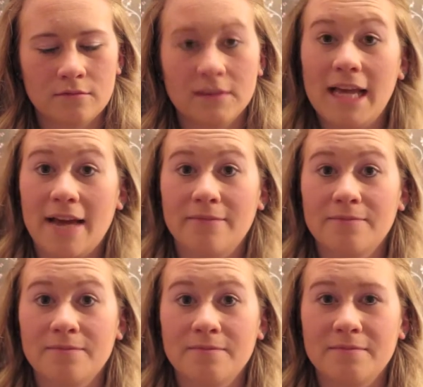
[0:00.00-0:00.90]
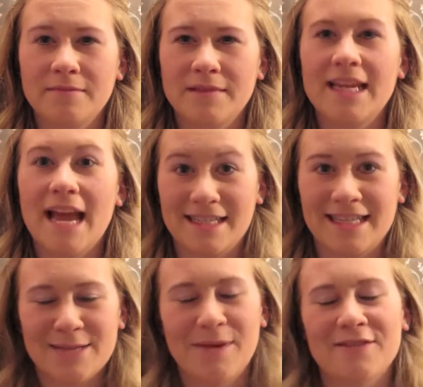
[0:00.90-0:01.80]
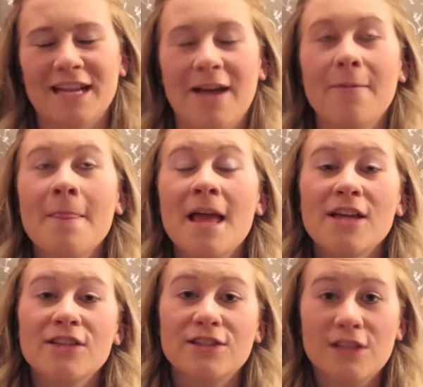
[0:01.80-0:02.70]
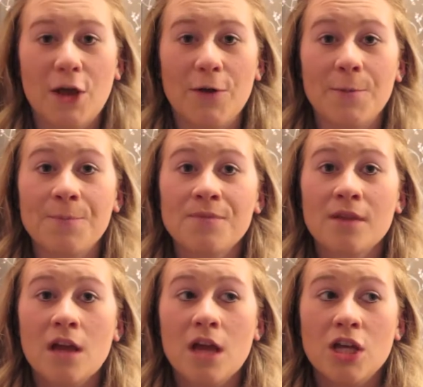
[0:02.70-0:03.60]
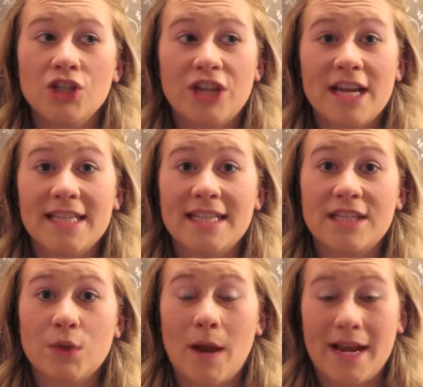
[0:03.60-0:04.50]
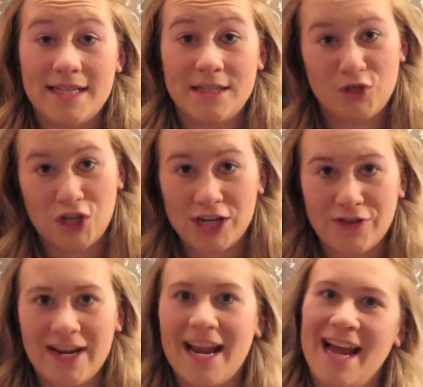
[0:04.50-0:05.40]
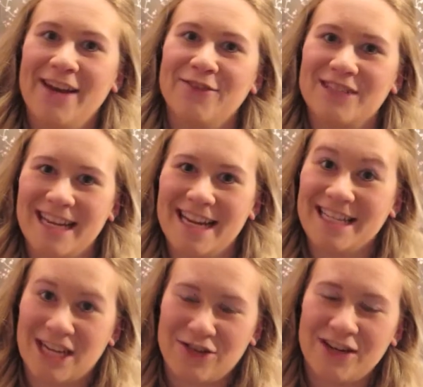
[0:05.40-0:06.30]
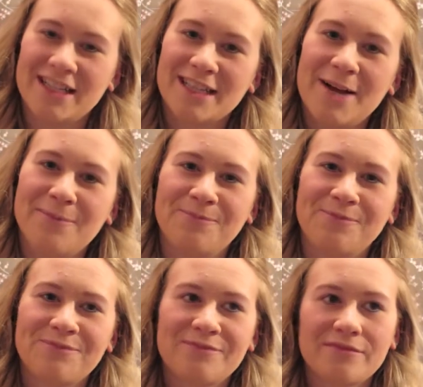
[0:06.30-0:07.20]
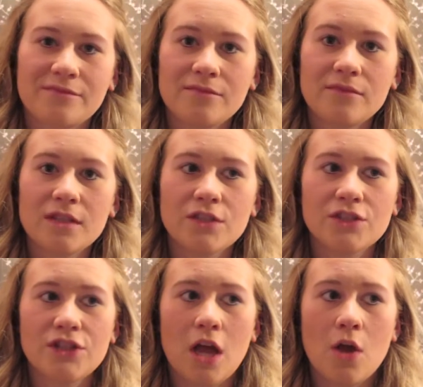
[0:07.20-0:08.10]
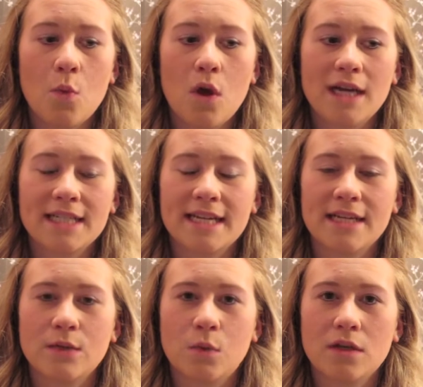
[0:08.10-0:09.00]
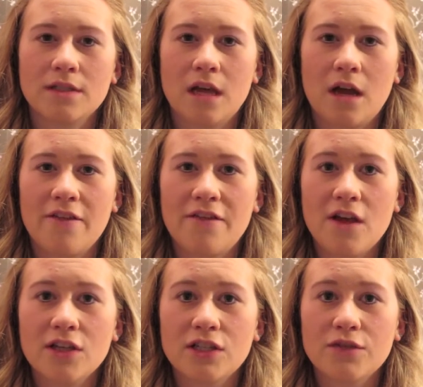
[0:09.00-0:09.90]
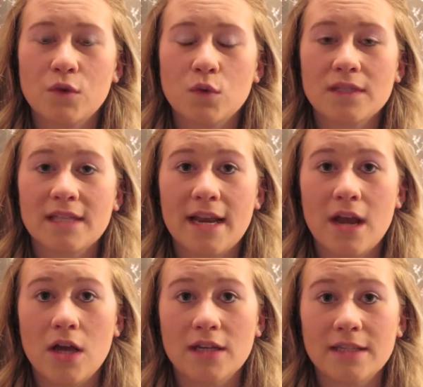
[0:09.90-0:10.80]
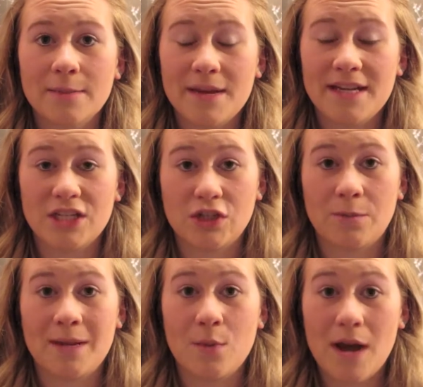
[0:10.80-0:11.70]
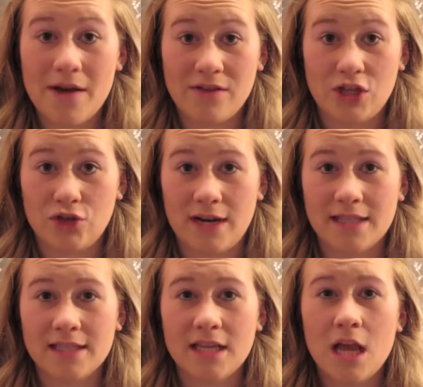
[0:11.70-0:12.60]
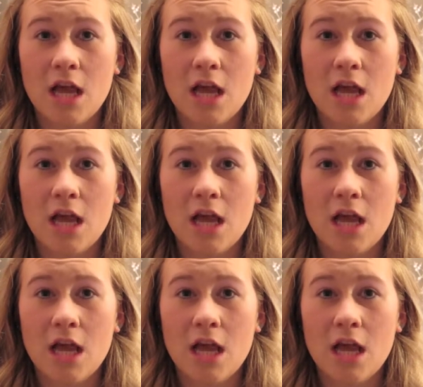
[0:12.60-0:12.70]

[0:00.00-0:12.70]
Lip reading: Yeah, 6 months now. So she said to wait until January, and obviously January has come. So what I did was I first of all sent her some pictures of me wearing the dress,